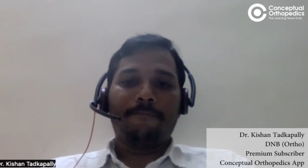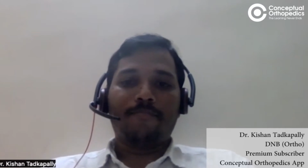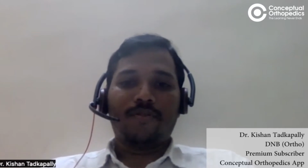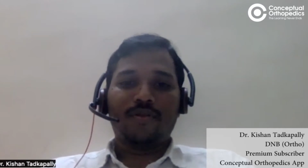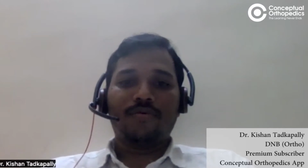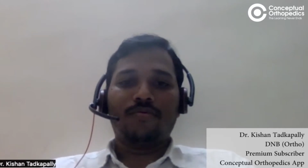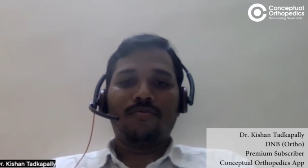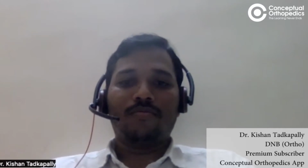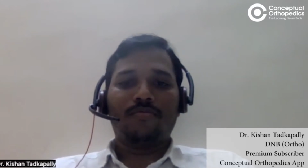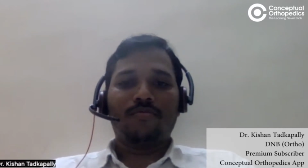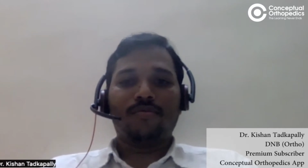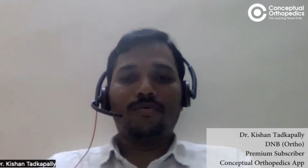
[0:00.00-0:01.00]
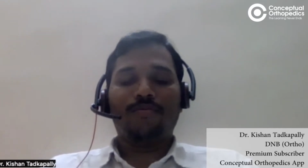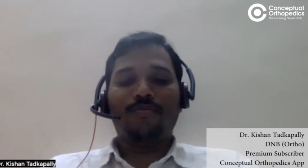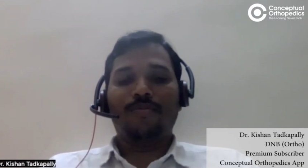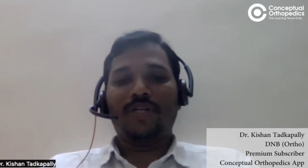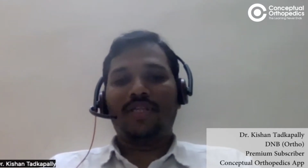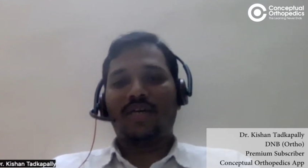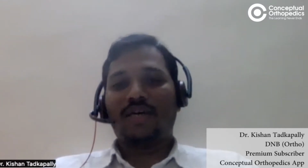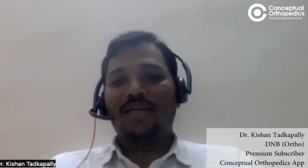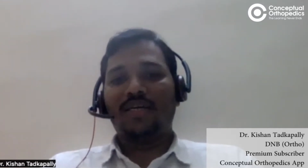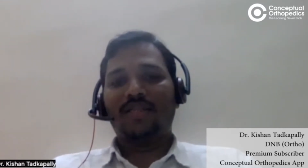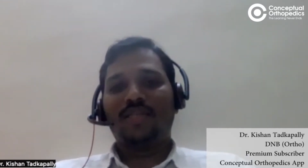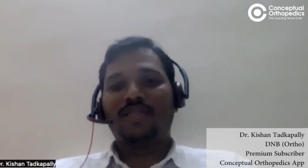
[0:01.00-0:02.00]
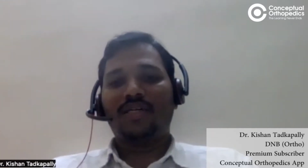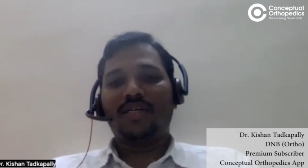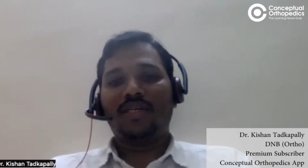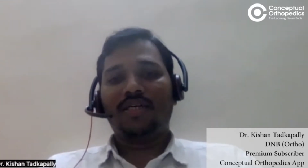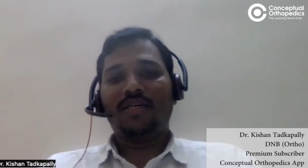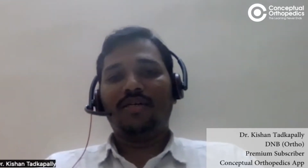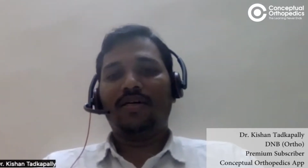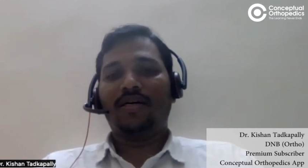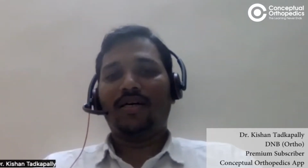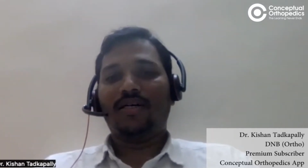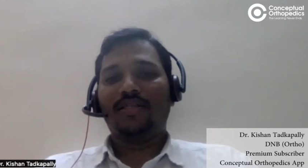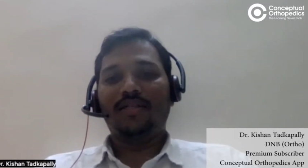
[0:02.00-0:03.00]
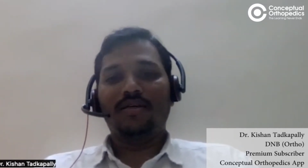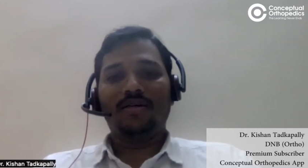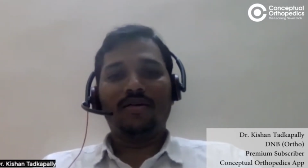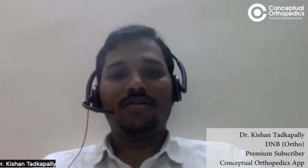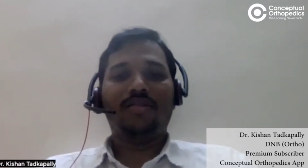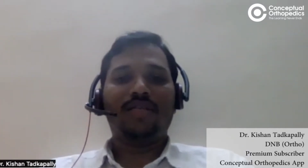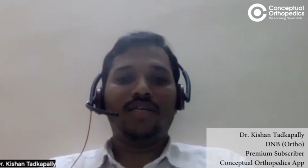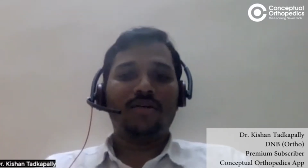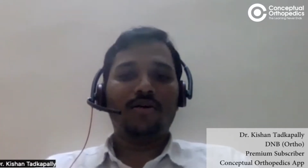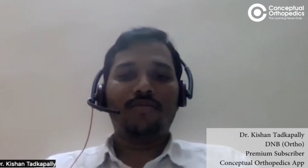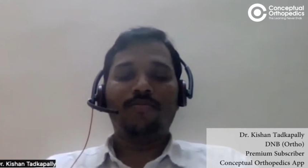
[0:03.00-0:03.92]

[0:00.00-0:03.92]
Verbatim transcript: So basically, in these 3 days